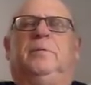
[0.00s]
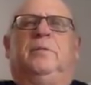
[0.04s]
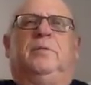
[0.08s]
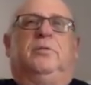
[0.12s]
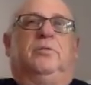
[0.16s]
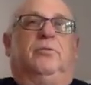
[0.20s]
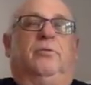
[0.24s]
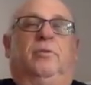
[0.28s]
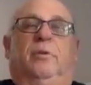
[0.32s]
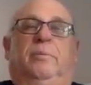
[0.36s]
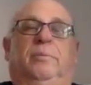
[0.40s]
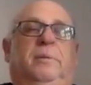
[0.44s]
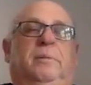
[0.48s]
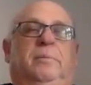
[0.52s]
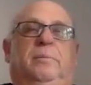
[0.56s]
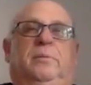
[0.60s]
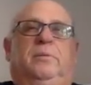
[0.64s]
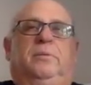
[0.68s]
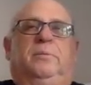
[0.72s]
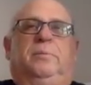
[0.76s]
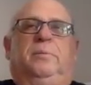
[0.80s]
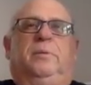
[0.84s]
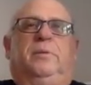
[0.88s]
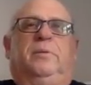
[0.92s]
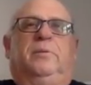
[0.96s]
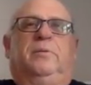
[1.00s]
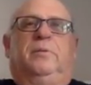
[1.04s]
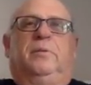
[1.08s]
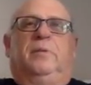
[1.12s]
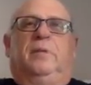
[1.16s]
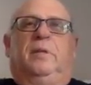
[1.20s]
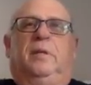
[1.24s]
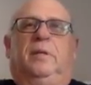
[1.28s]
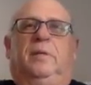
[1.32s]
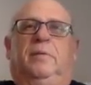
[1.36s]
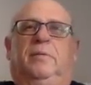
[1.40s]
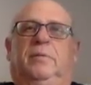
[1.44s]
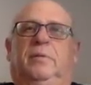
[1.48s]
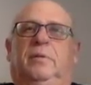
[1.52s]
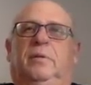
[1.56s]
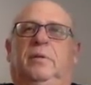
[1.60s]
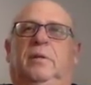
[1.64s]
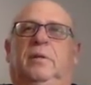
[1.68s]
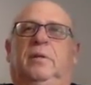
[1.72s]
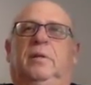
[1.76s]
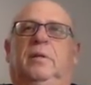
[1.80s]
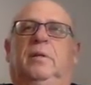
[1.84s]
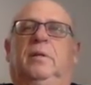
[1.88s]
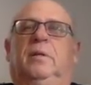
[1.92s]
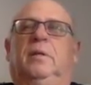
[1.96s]
destroy people's spiritual lives
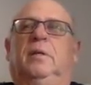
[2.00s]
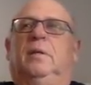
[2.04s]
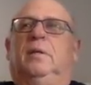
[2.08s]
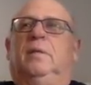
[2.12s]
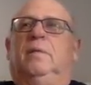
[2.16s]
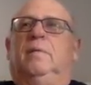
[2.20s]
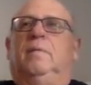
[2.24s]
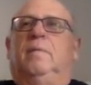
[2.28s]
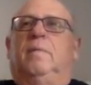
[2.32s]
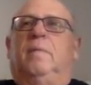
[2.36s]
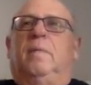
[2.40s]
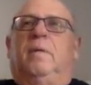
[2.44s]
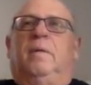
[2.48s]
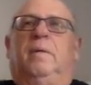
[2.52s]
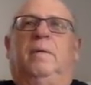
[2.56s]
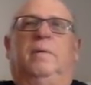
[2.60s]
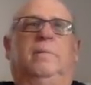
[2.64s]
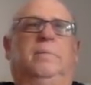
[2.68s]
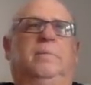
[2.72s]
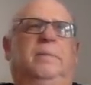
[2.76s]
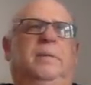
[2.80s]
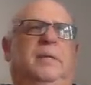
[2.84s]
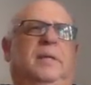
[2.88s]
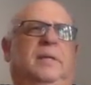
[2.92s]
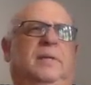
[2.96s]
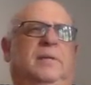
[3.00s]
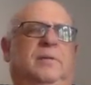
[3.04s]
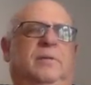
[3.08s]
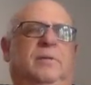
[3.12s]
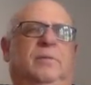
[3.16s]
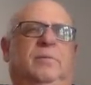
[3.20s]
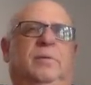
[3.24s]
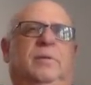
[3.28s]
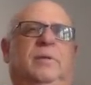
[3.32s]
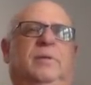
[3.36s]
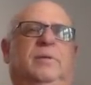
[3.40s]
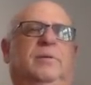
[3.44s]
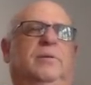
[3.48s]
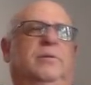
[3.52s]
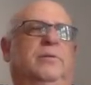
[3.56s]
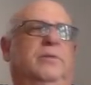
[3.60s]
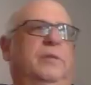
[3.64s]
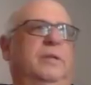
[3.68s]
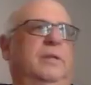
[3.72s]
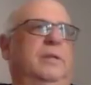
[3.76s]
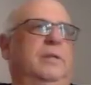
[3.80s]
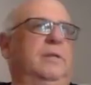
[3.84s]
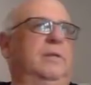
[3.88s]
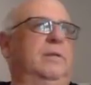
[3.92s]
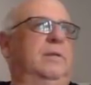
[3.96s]
because of the way they're
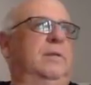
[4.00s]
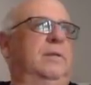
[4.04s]
treated.